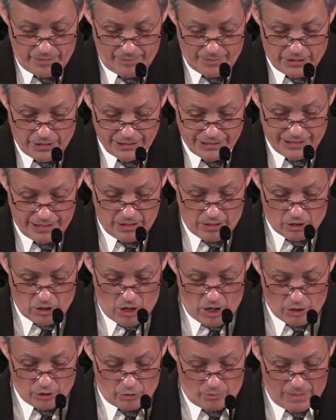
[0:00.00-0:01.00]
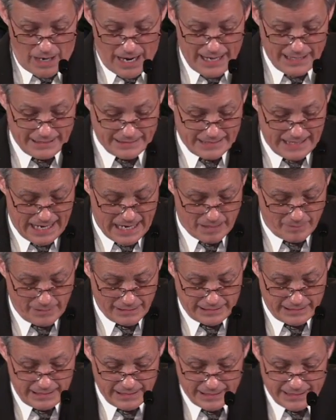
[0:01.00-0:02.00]
because the carnal mind is
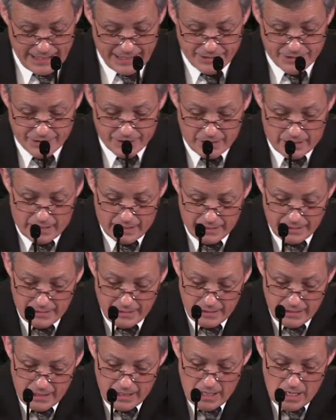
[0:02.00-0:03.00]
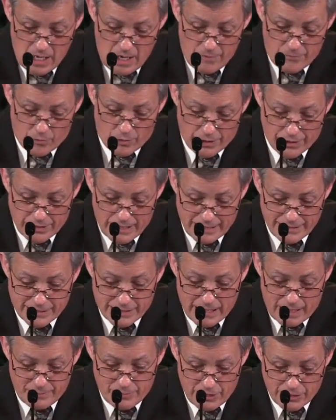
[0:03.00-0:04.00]
enmity against God, for it is not
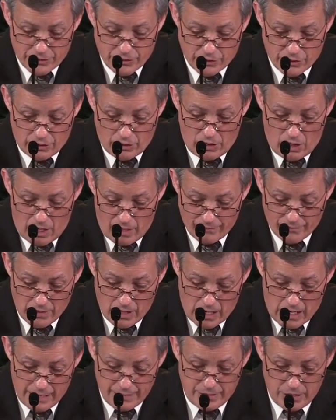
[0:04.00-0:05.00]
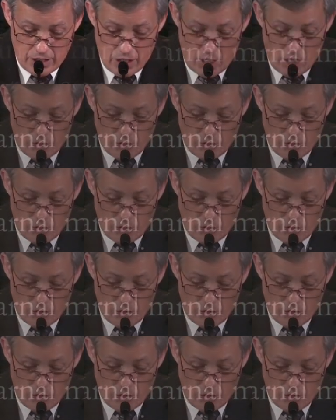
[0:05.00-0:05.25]
subject to the law of God,